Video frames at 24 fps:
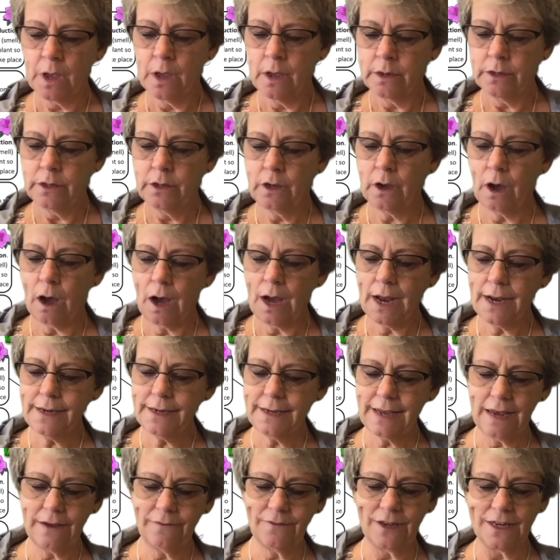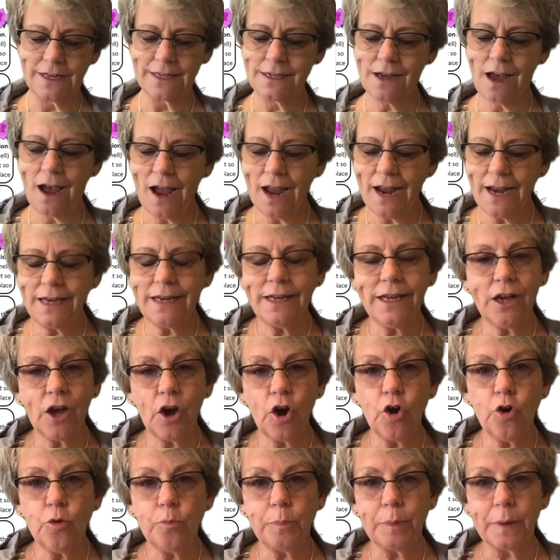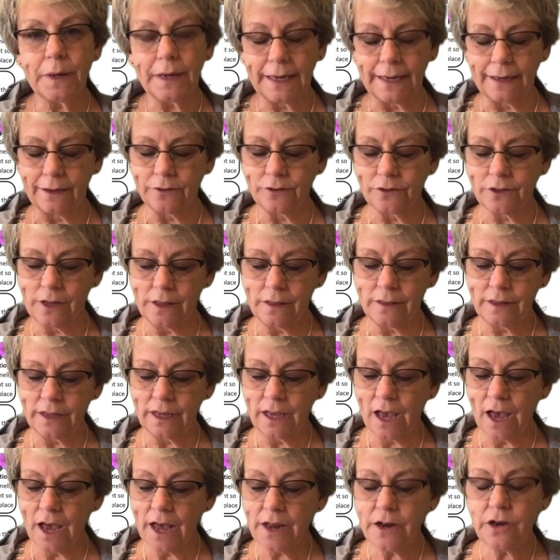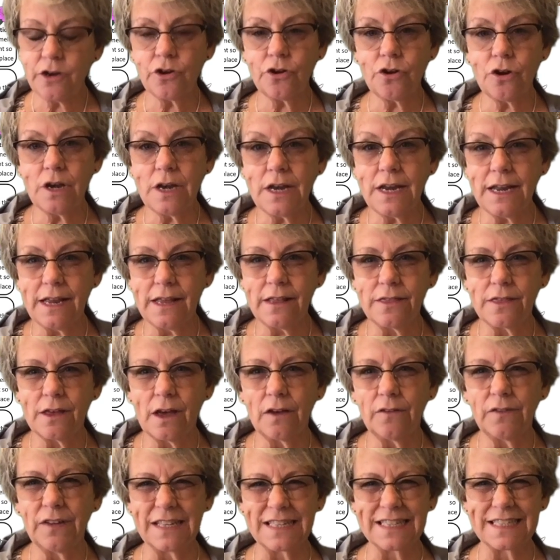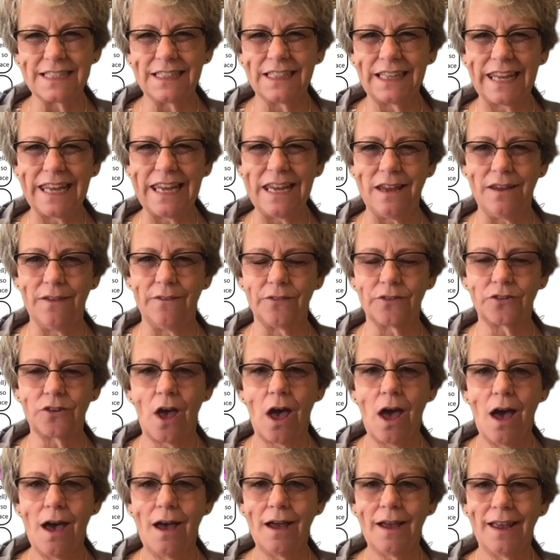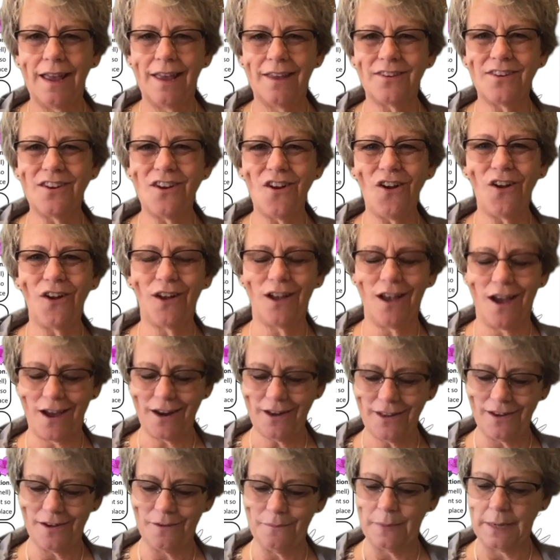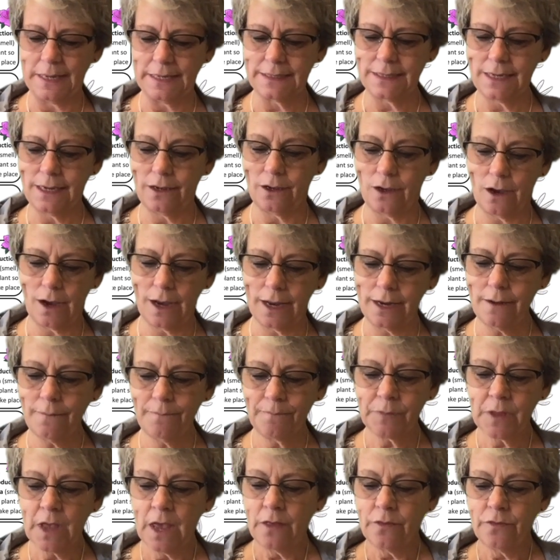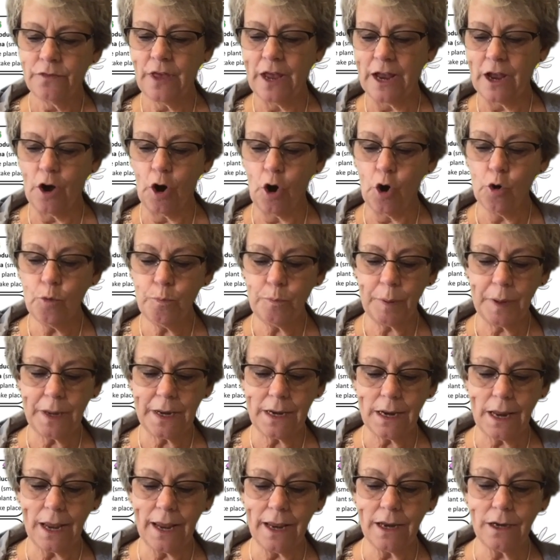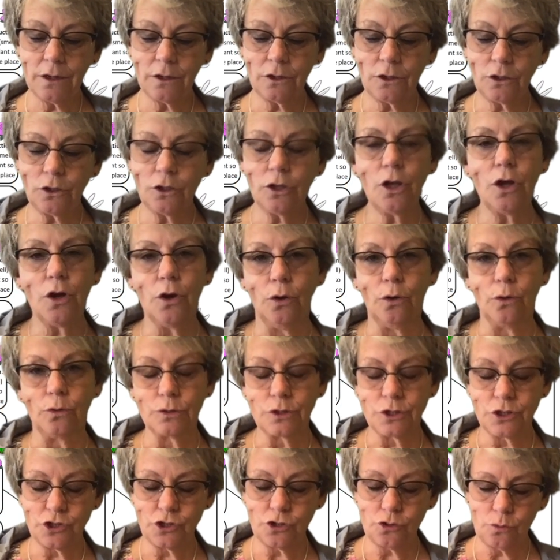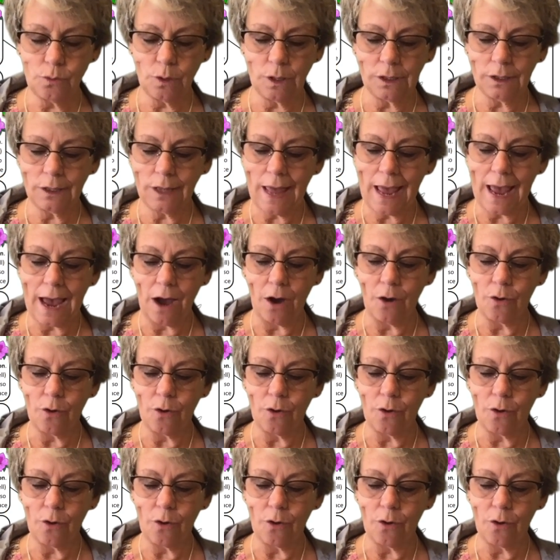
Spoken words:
God gave it tiny openings in the underneath of its leaves. Isn't our God an amazing God? They open and close to allow